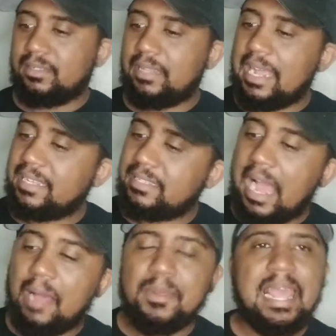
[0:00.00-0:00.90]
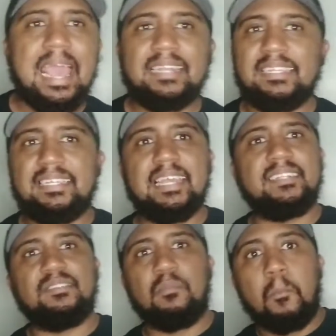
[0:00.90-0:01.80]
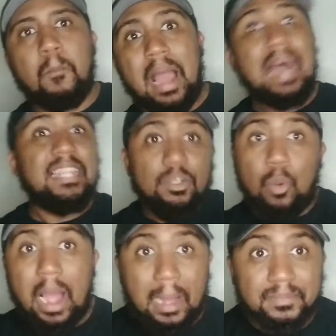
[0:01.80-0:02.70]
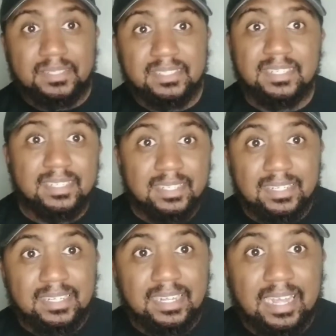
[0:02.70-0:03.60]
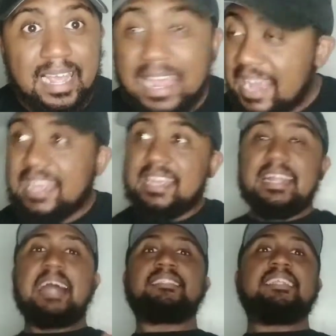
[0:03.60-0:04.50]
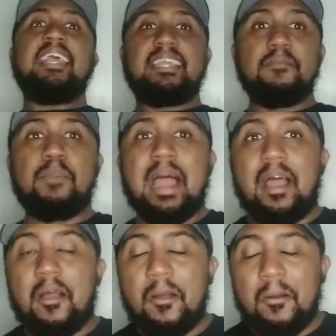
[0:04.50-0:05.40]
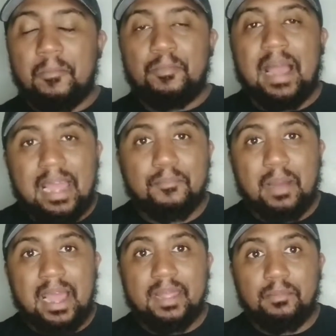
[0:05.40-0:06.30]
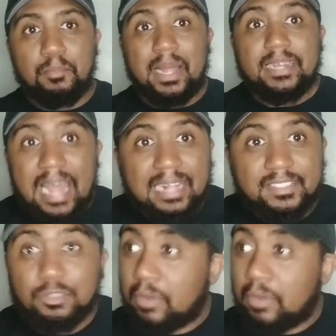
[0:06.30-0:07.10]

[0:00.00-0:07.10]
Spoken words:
Like, Yami had to get mollywopped and he got taken by Nott too.